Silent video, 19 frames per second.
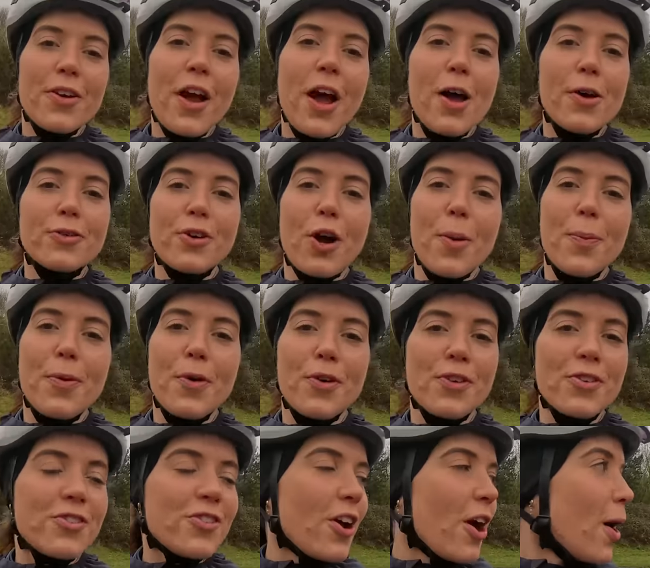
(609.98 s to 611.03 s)
Kyle's got a
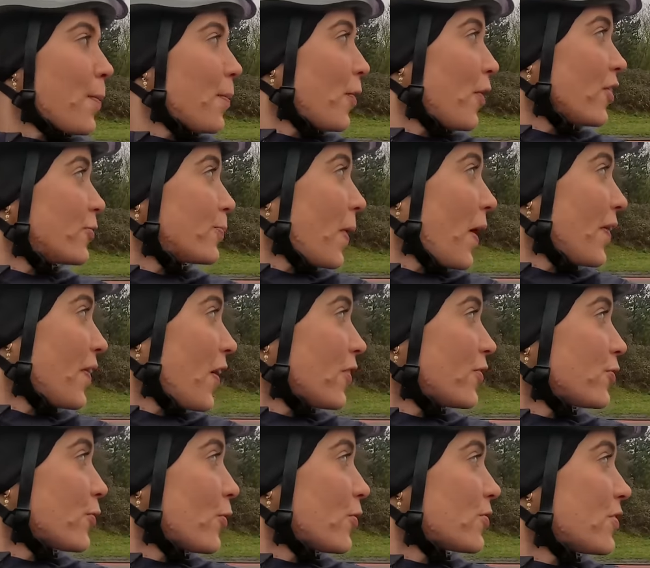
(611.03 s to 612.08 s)
puncture but he's back there
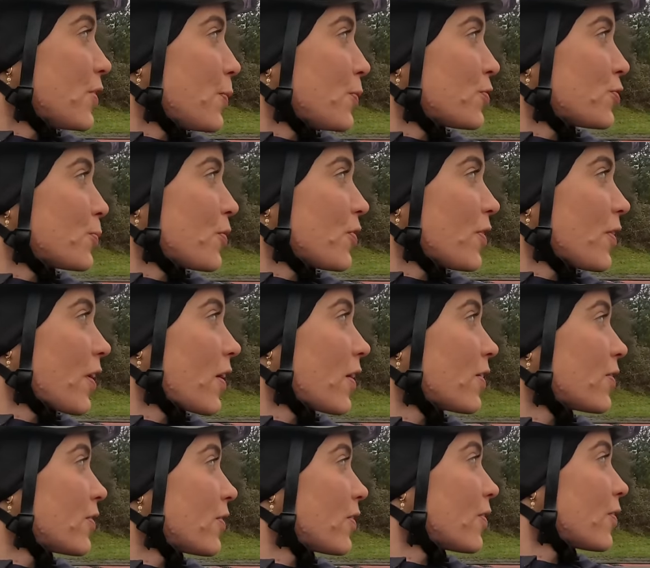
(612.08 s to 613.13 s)
sorting it with some other,
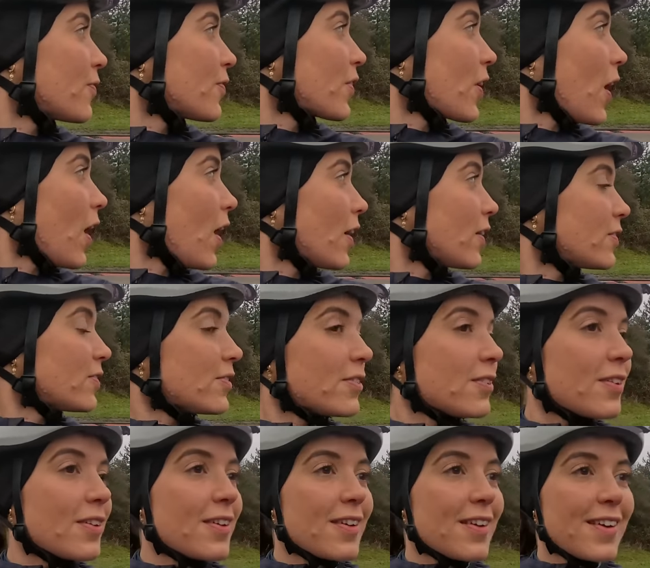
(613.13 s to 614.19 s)
other
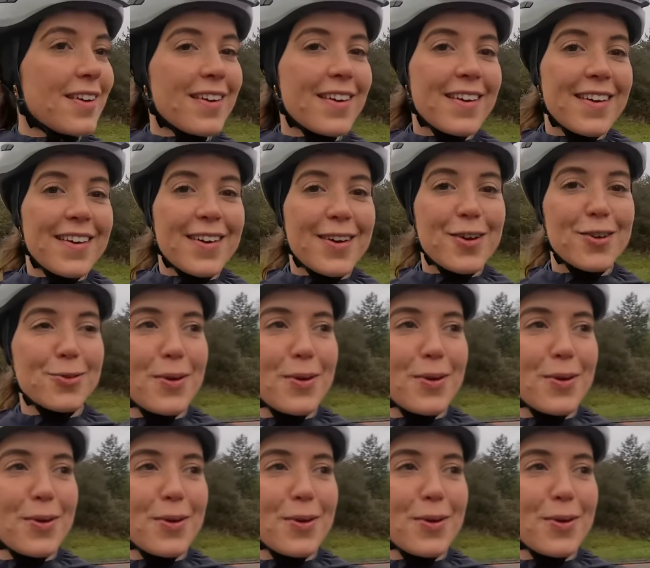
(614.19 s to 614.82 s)
guys because